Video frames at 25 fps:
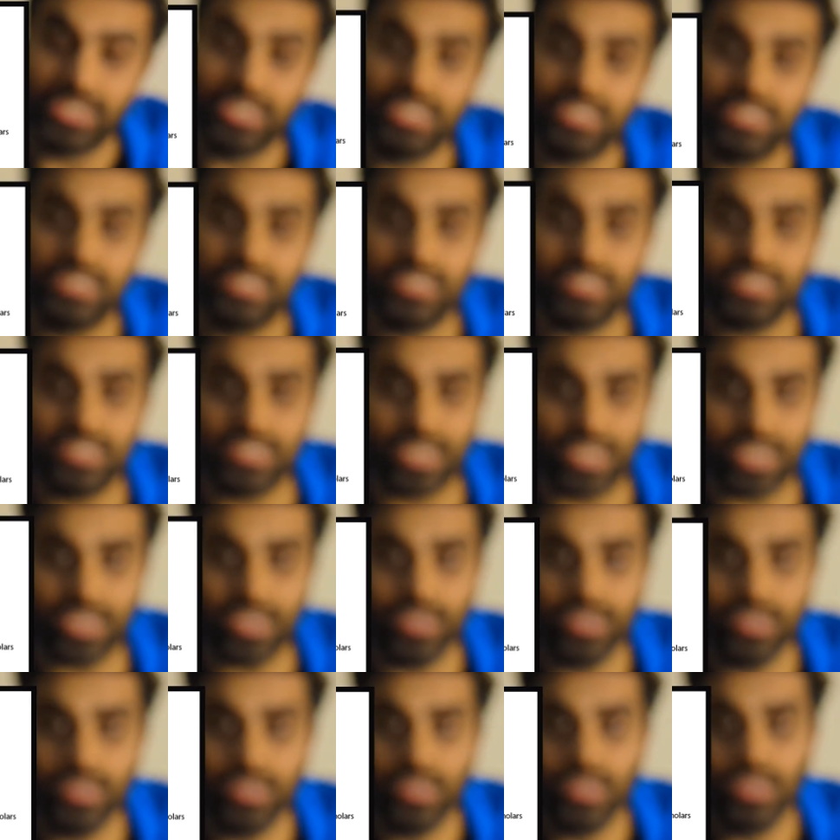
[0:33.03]
and easy
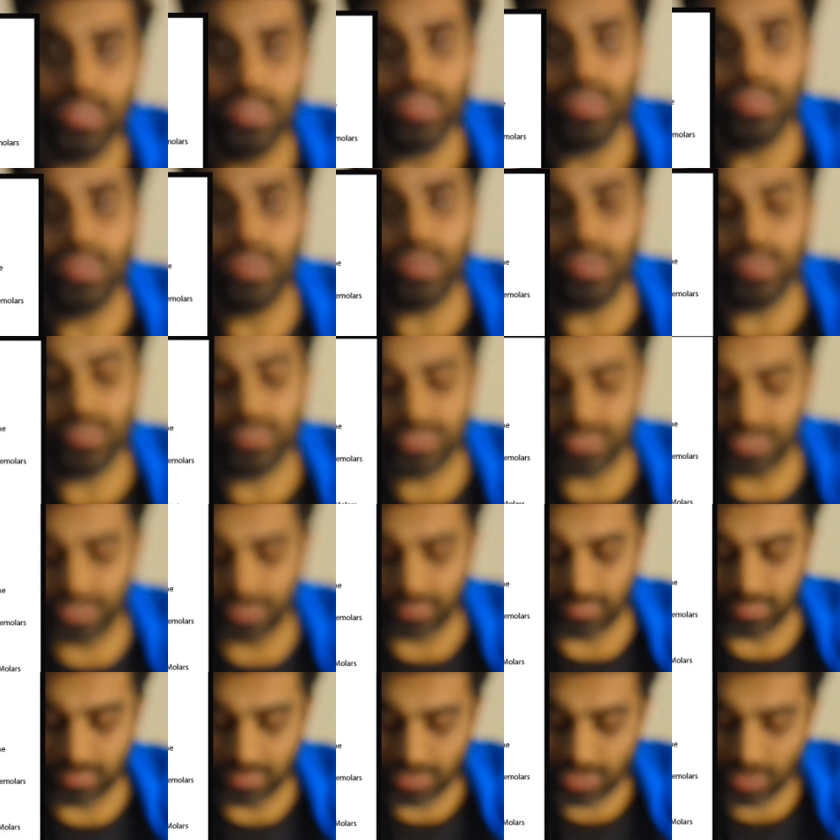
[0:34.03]
today.
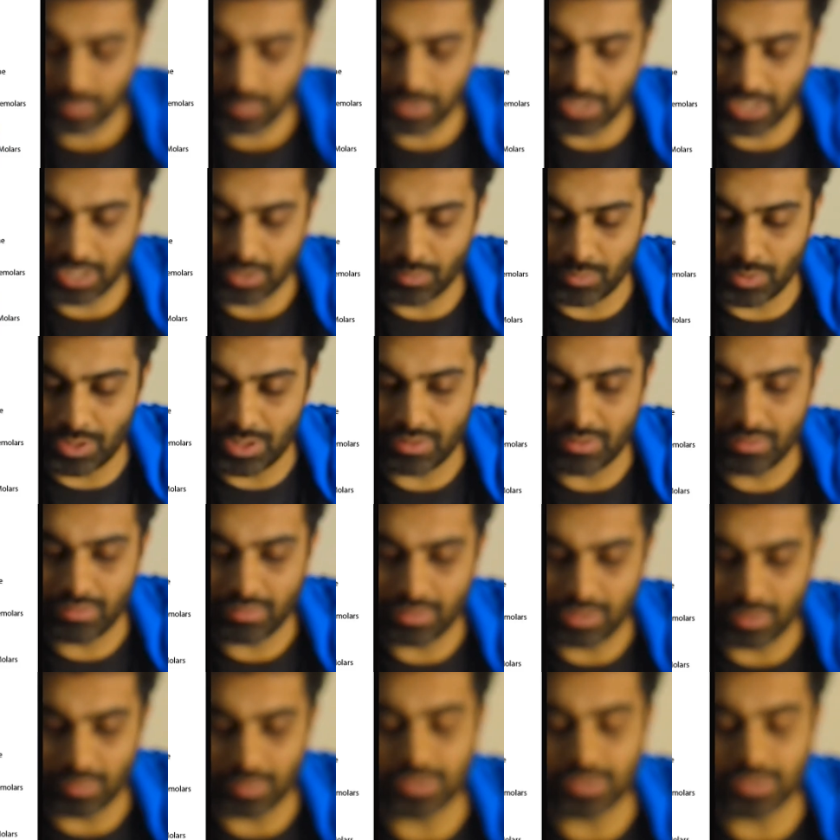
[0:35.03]
So to begin with,